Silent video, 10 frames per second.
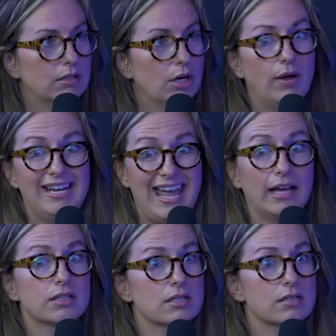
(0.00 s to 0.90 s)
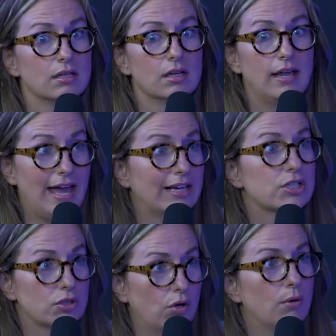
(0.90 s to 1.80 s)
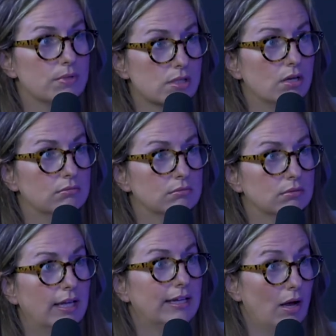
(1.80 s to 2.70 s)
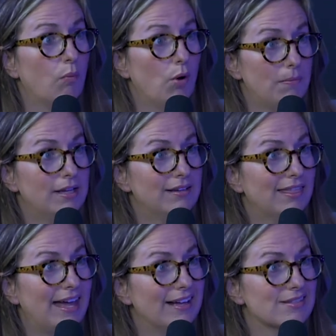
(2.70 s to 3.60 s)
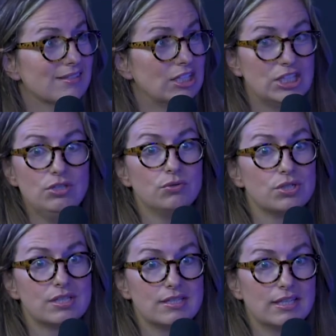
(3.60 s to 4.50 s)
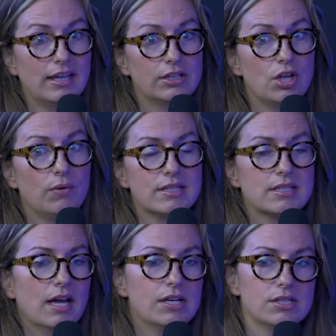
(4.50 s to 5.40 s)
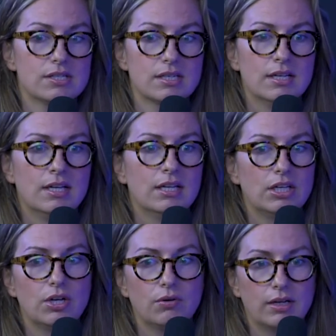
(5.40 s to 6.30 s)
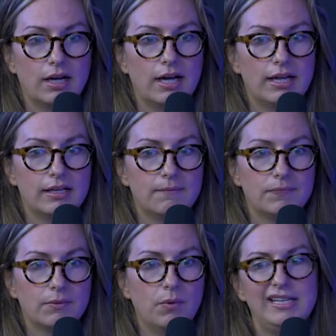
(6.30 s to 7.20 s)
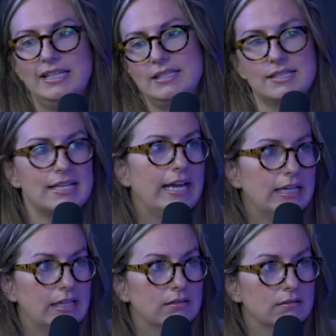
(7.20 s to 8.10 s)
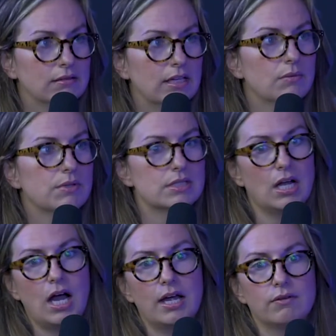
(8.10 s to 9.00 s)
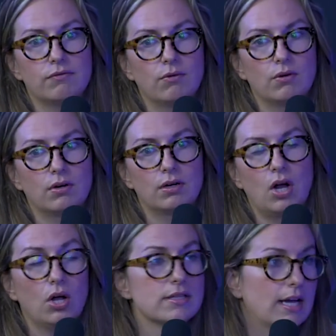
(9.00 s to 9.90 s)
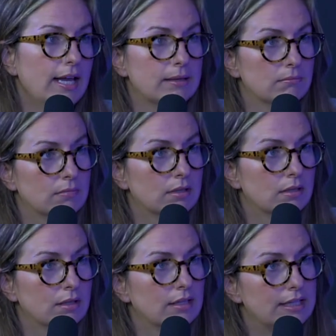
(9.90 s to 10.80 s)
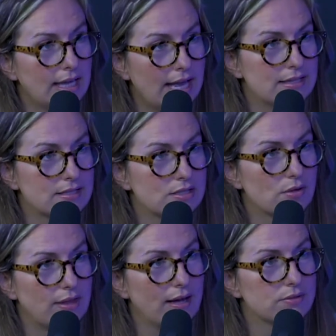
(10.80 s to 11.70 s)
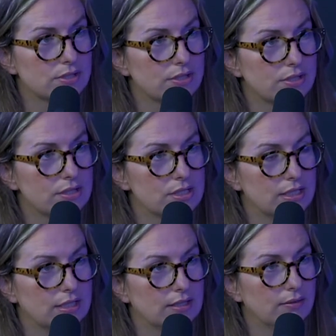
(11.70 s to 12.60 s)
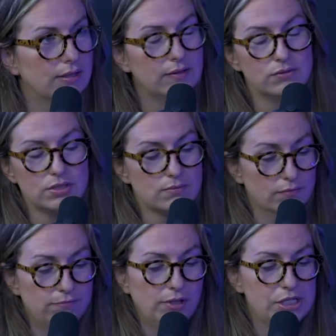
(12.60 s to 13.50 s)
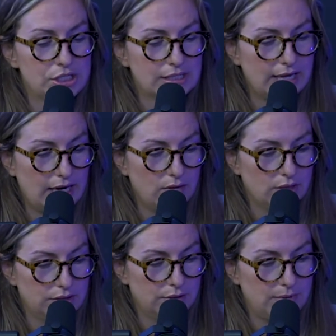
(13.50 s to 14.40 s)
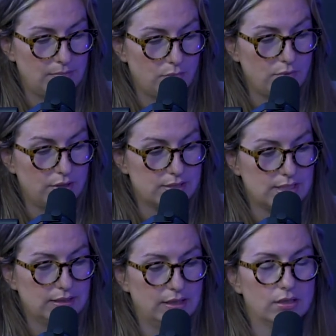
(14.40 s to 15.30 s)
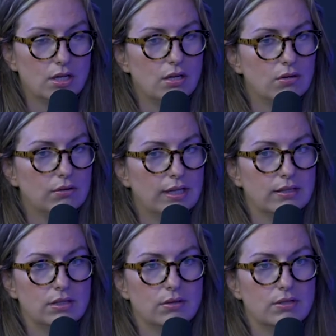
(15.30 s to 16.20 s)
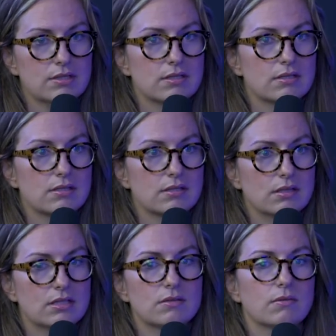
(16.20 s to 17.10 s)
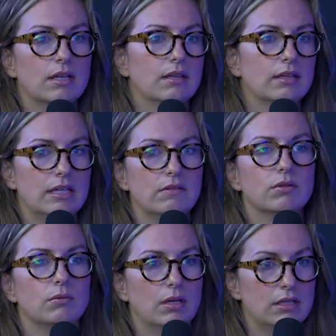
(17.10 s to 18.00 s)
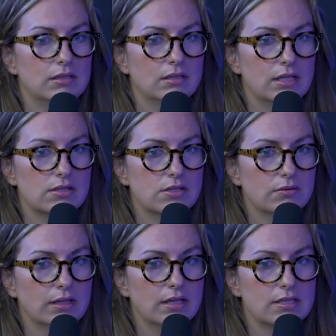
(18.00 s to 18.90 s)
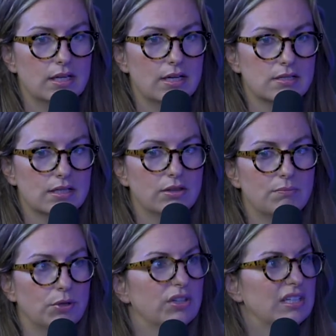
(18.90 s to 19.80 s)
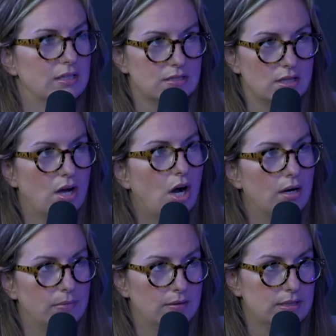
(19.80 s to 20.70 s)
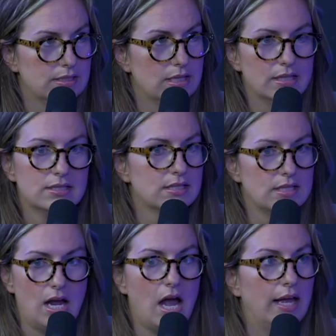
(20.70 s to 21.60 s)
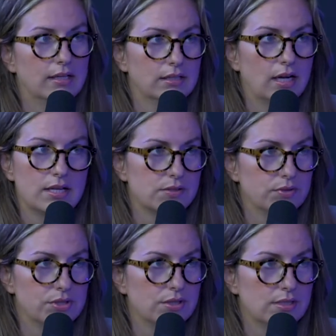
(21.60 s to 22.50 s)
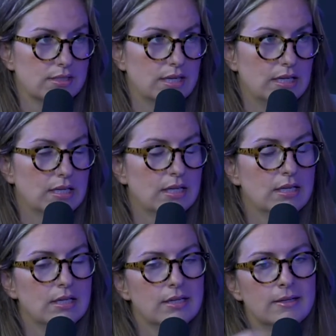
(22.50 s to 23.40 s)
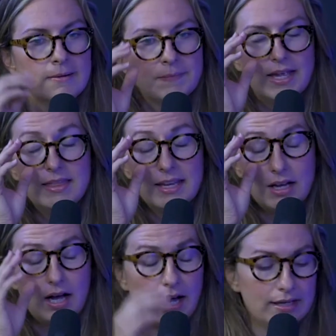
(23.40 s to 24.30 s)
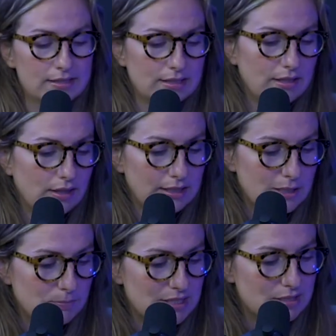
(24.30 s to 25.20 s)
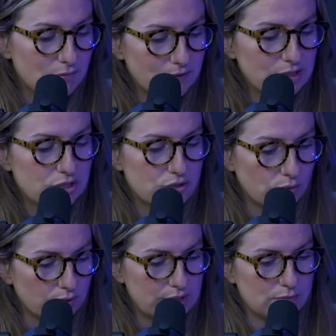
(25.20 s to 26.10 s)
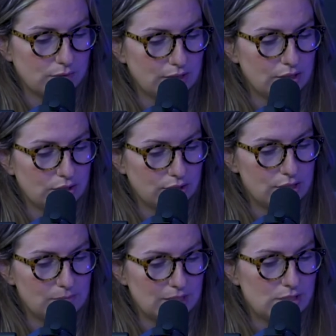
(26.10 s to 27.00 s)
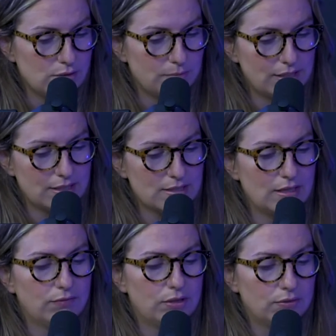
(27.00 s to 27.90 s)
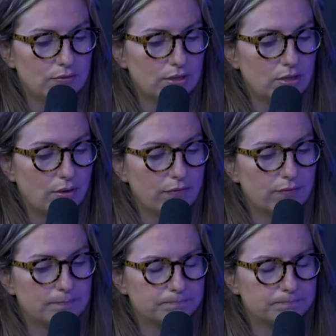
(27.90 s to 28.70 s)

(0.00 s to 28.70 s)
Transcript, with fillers: you know, an X chromosome, like a woman, that's huge to see. Like, no, it's not just, you know, God when he decided. Yeah. It was God for all time. Yeah. Yes. And so that was encouraging, just flushing that out a little bit more, saying like, no, like, you know, this is what the evil one is doing unto us, like the brokenness and the harm that we see. This is not God's original design. Yeah. And then honestly, like specific stories really encourage me too, because if you know, if